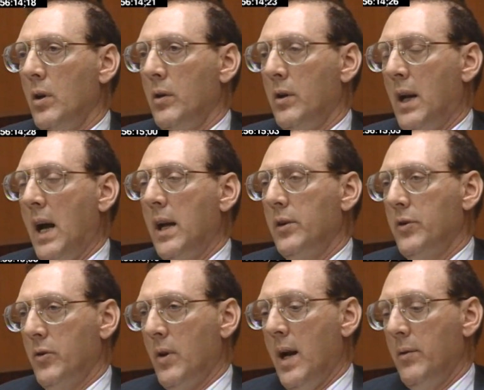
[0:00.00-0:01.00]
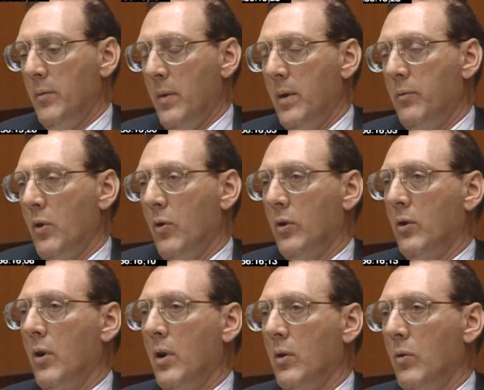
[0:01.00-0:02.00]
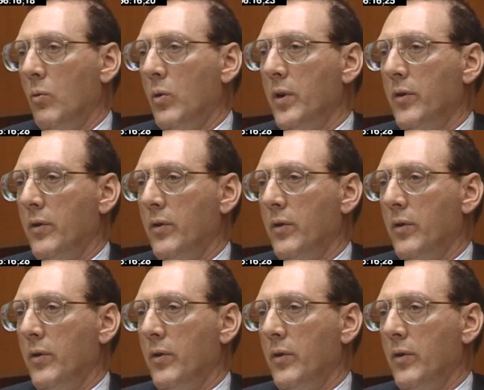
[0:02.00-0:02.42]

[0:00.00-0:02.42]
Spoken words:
that I described in my protocol, with